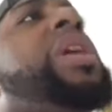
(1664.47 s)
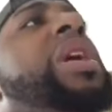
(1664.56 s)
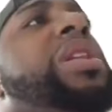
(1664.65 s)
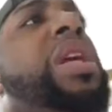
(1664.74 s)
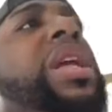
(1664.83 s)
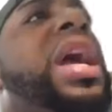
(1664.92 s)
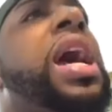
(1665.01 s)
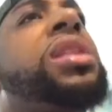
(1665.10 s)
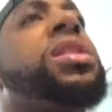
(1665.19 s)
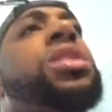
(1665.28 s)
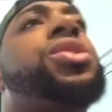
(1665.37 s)
the
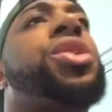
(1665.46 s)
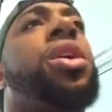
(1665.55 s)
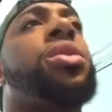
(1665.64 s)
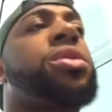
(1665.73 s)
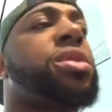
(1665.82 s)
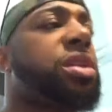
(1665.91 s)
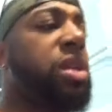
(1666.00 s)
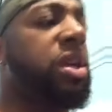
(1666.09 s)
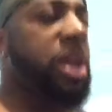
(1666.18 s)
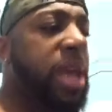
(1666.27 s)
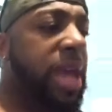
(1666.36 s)
Catholic Church
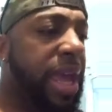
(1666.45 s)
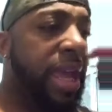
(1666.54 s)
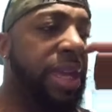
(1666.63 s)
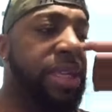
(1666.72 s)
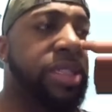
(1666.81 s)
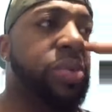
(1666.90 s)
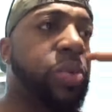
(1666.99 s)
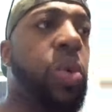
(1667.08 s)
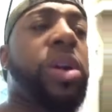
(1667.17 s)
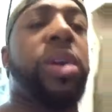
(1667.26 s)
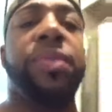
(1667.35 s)
is
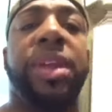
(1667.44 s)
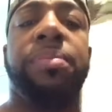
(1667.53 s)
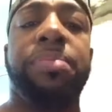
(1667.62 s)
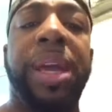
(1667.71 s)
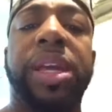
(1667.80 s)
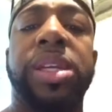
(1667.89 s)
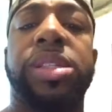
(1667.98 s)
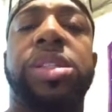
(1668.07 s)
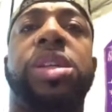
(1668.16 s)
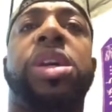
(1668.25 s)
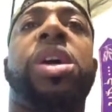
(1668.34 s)
one of the biggest